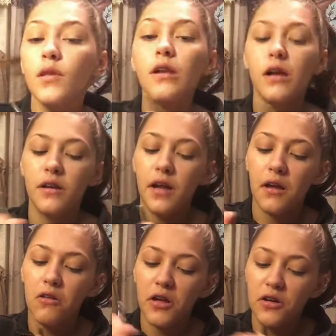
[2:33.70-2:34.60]
I take
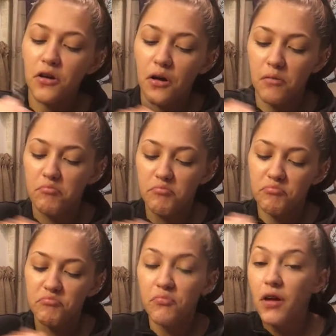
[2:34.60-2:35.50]
like
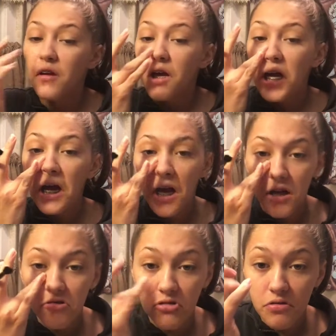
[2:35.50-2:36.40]

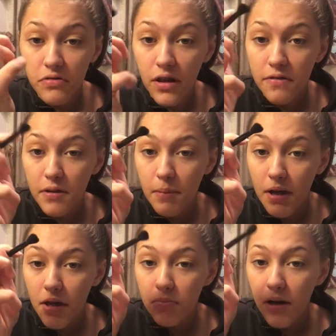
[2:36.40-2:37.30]
extra fluffy
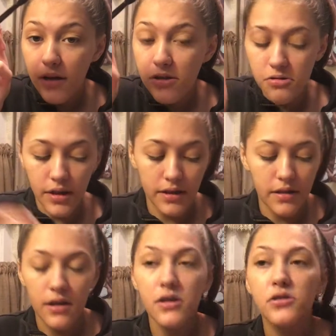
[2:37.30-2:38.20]
makeup brush like
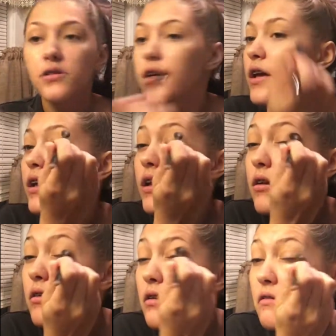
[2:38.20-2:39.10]
this,
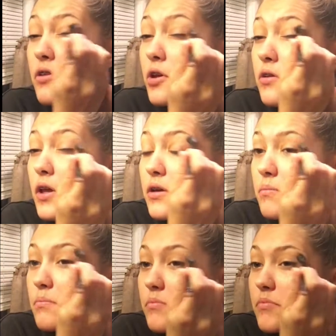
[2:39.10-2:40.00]
and I just kind of like,
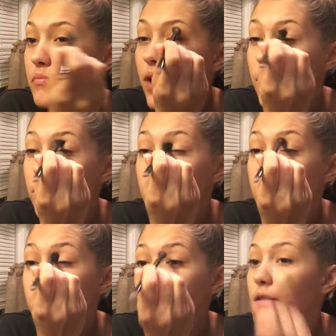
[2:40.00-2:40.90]
I don't
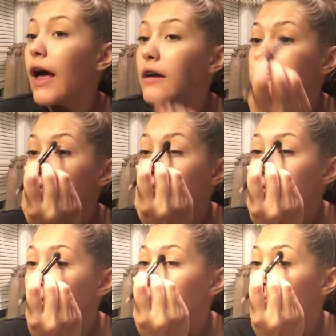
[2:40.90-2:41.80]
know, do the edges of
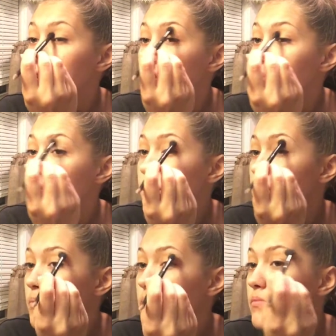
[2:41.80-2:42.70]
it. I feel like it makes
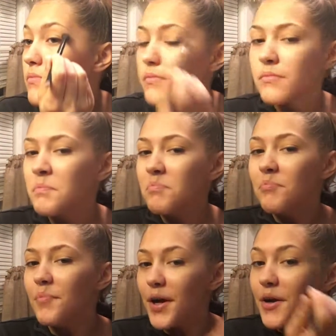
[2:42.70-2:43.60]
it
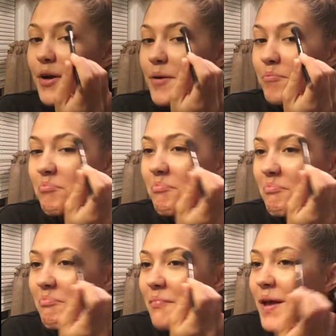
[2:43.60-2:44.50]
better.
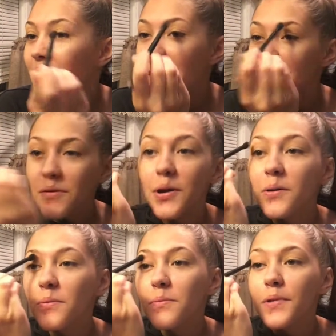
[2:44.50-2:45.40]
I don't
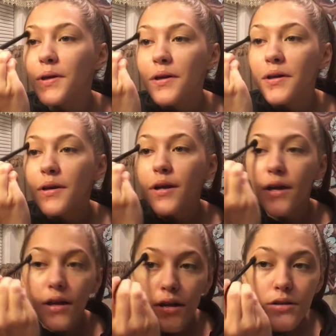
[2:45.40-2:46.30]
know.
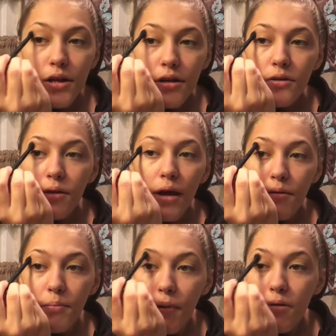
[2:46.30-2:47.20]
And I just kind of do that
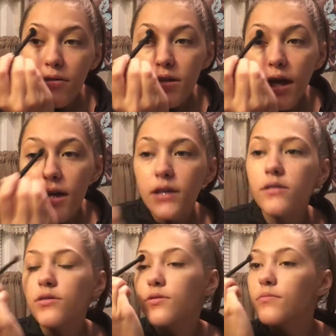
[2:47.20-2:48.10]
with both
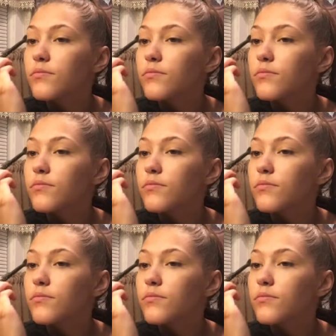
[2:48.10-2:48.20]
sides.